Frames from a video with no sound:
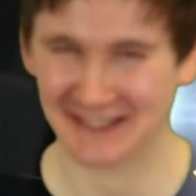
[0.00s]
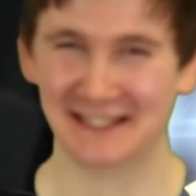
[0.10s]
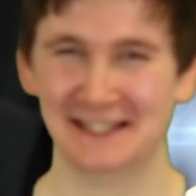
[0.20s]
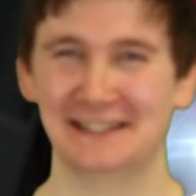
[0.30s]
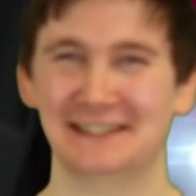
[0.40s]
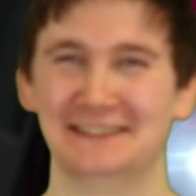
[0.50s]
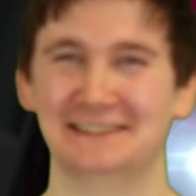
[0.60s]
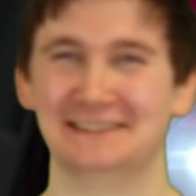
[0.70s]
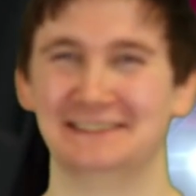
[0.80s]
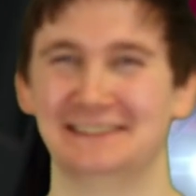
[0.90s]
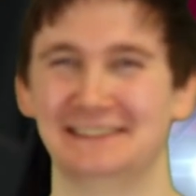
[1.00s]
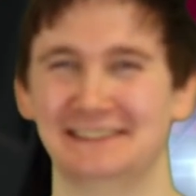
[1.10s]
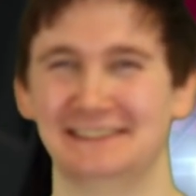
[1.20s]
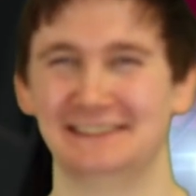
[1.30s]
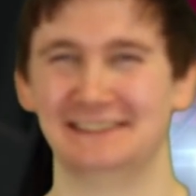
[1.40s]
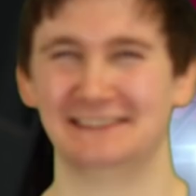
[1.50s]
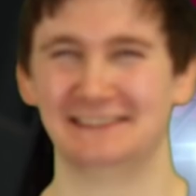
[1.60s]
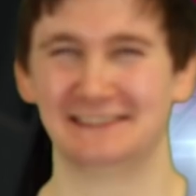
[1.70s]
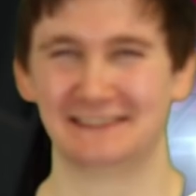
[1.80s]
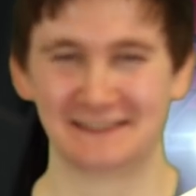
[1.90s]
And you had to play
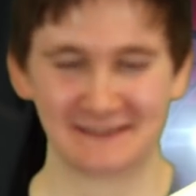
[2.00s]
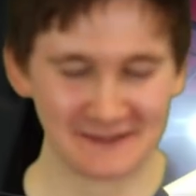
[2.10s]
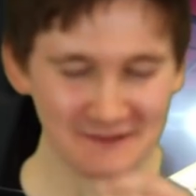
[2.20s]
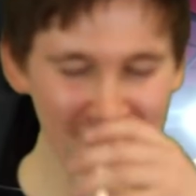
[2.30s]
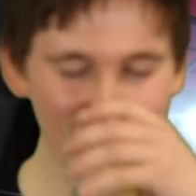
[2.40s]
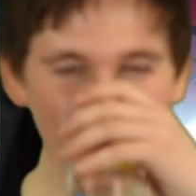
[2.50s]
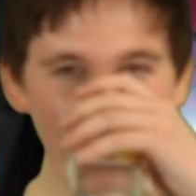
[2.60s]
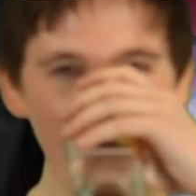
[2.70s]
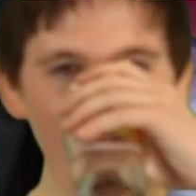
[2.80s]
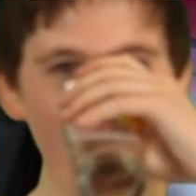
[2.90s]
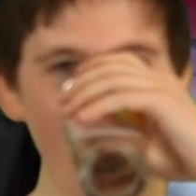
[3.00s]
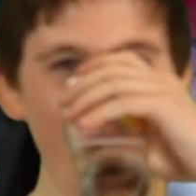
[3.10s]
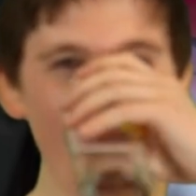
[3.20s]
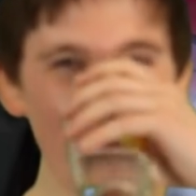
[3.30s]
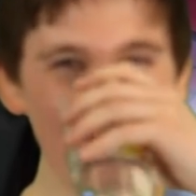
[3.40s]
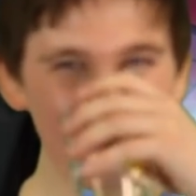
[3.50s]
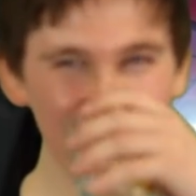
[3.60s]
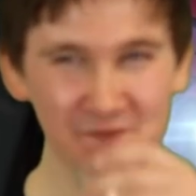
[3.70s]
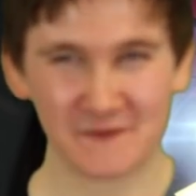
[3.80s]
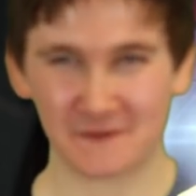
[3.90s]
Pokemon Stadium to do it, and
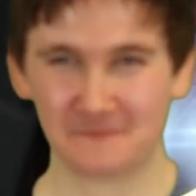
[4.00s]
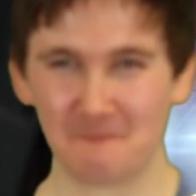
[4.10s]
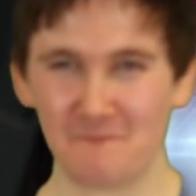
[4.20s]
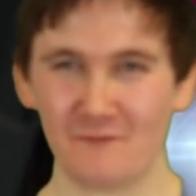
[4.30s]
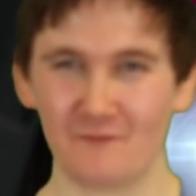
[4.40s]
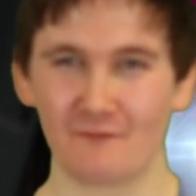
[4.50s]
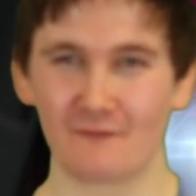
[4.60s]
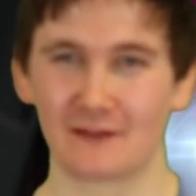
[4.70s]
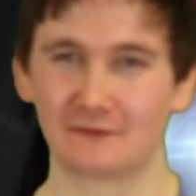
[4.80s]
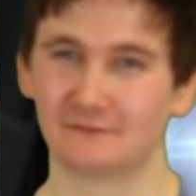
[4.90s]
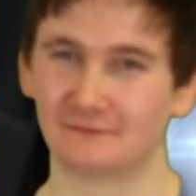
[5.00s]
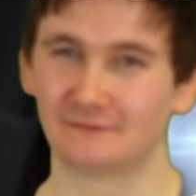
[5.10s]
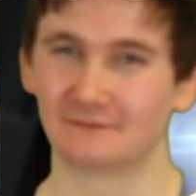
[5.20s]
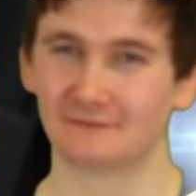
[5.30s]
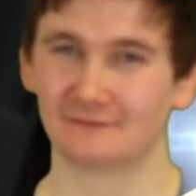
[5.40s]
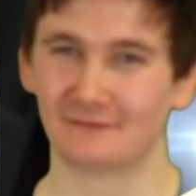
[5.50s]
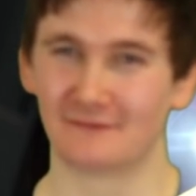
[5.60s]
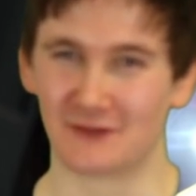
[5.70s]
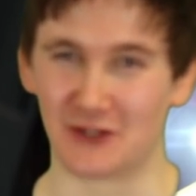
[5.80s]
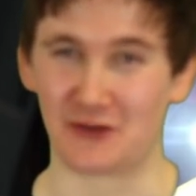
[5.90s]
oh god, I tried for so many years as a kid
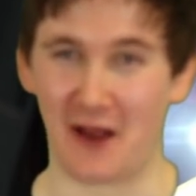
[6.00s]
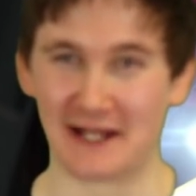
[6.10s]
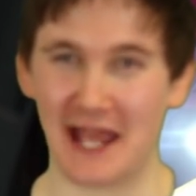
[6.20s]
to try and